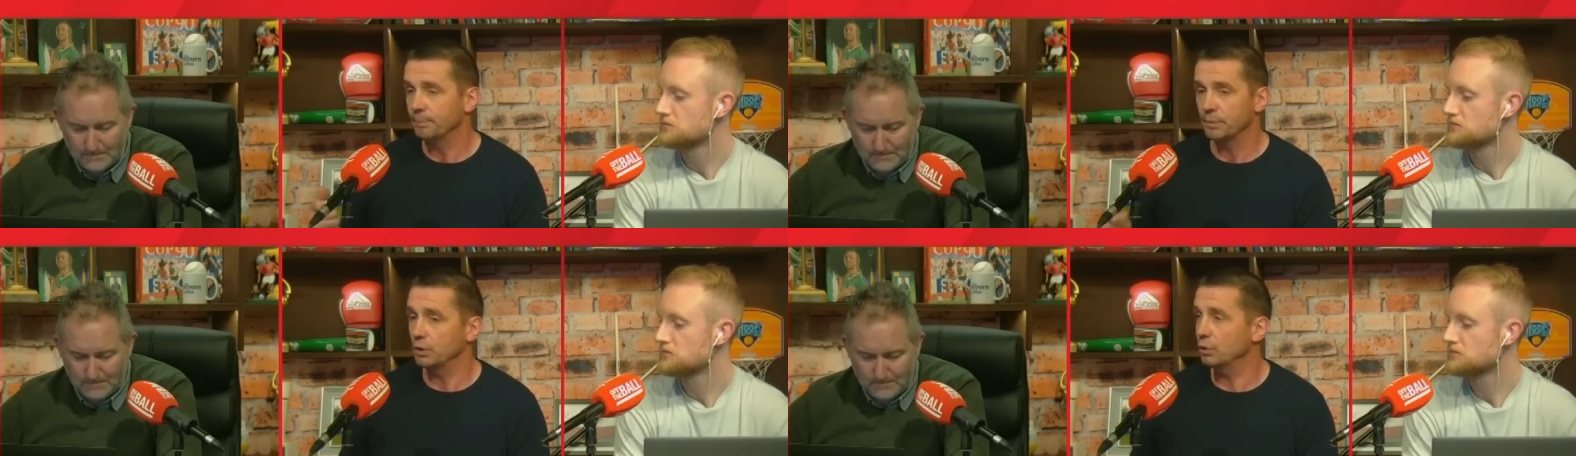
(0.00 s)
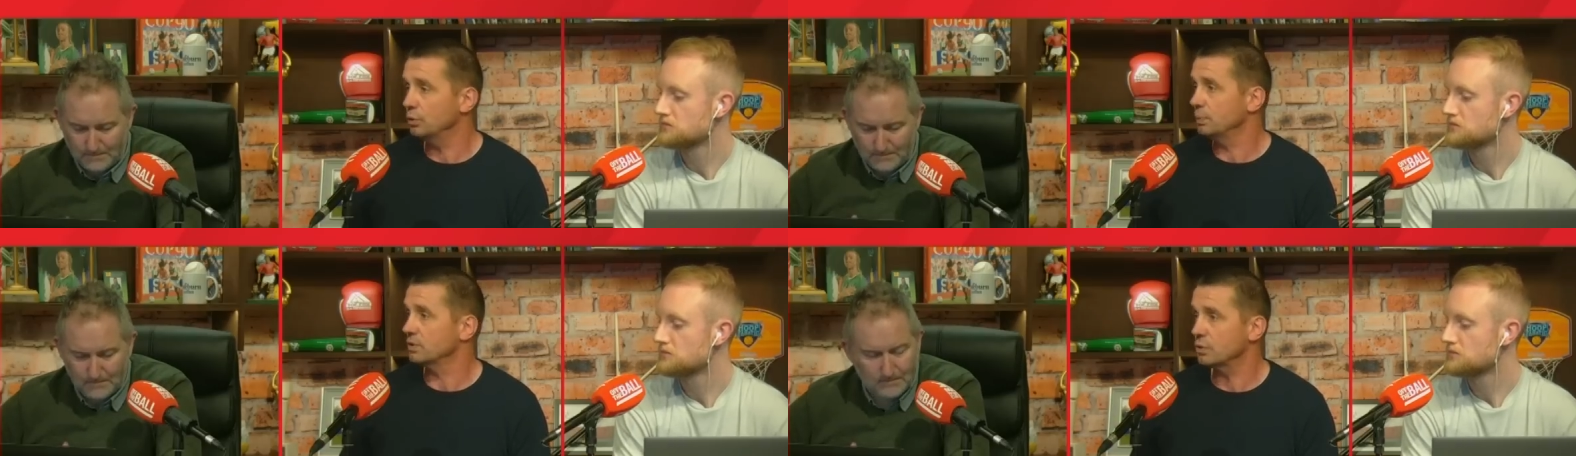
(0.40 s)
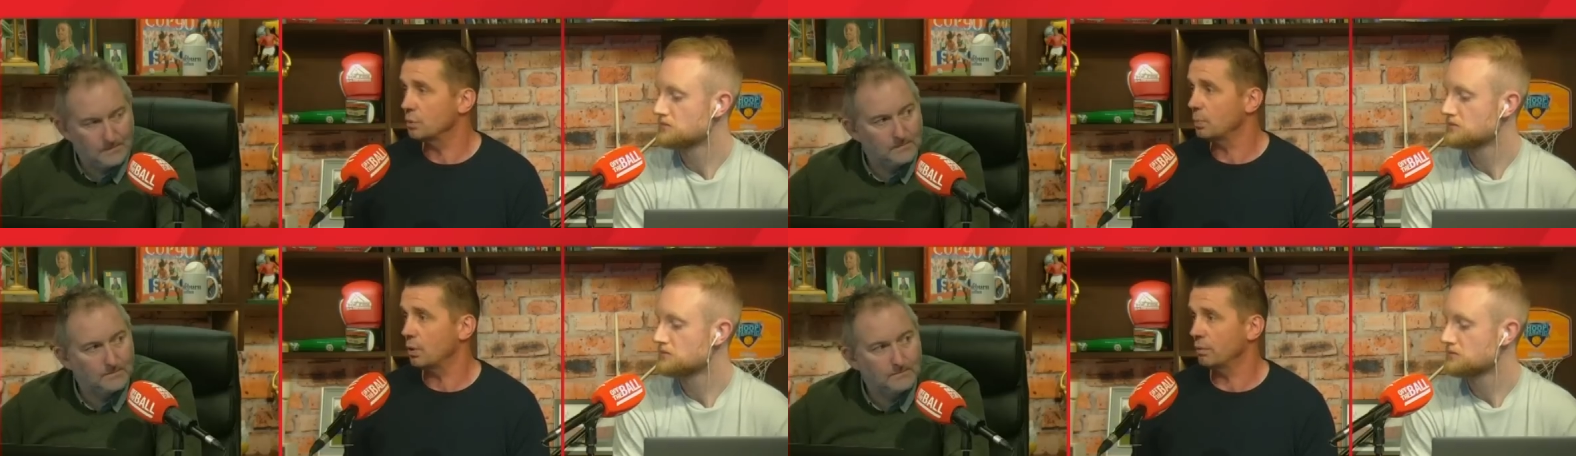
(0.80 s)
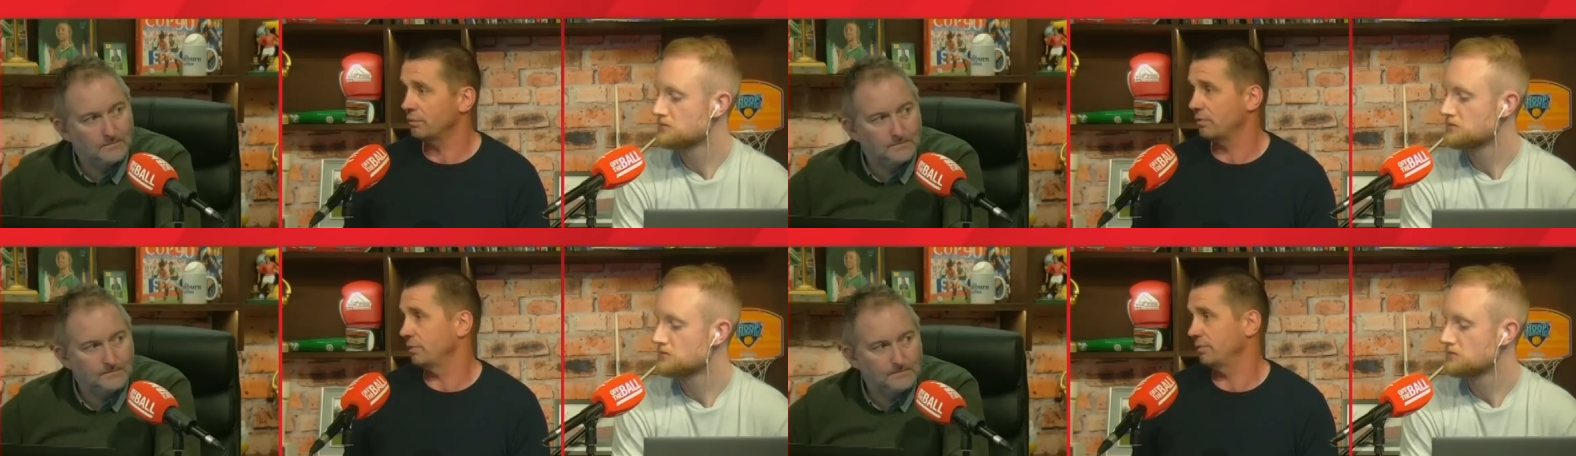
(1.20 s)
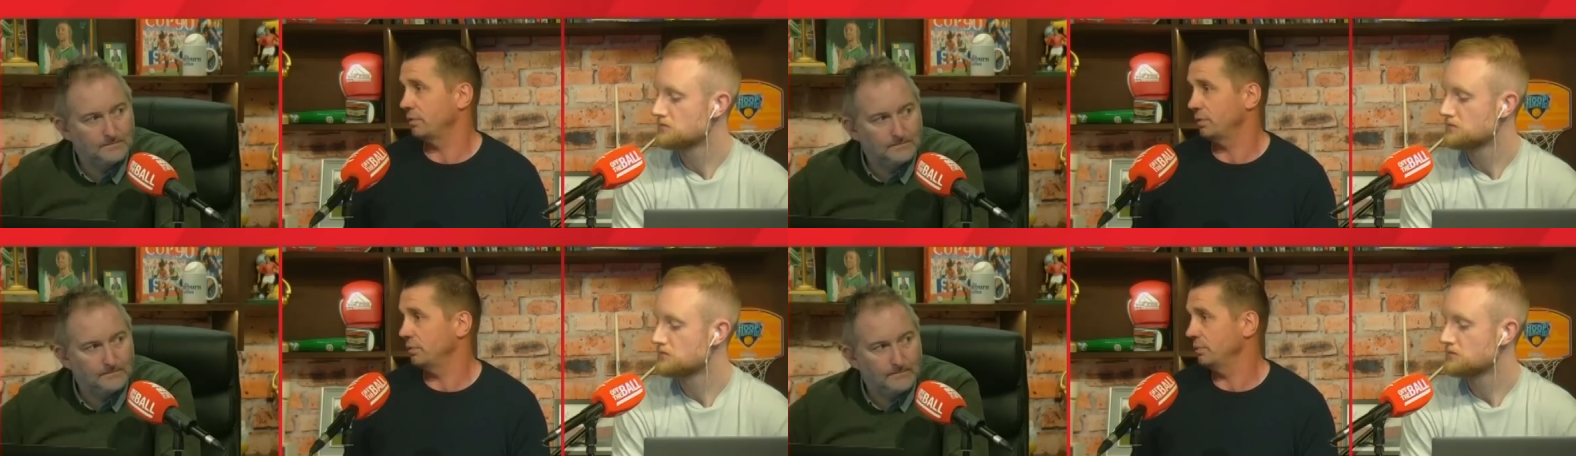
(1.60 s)
Speaker 1: Europe is so important
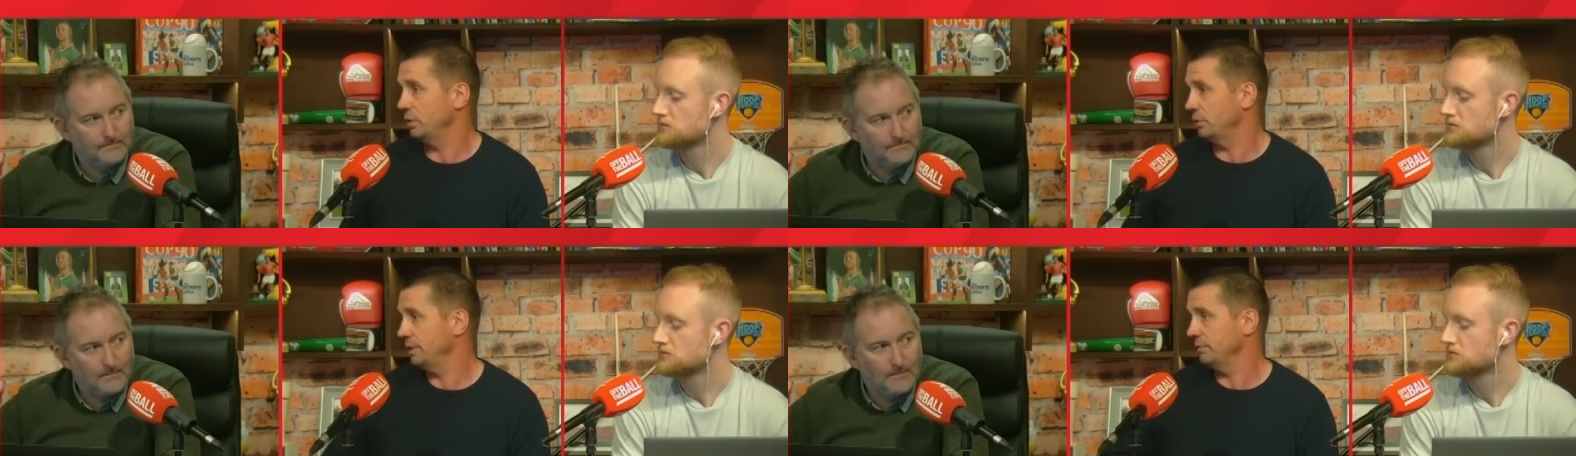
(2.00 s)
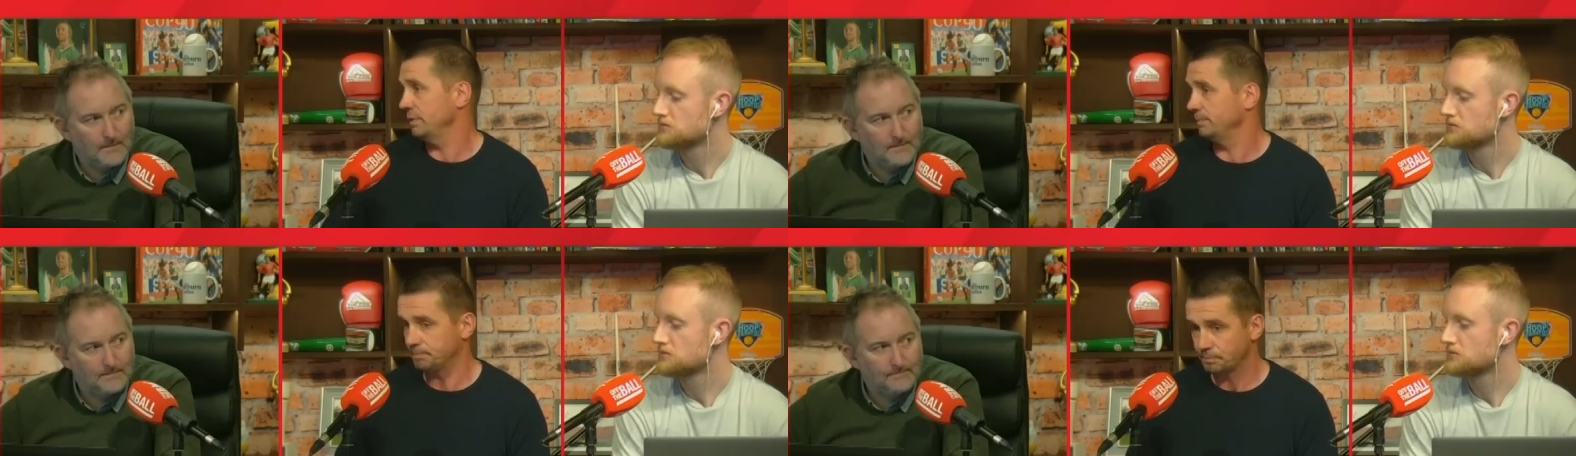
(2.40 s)
for you know, even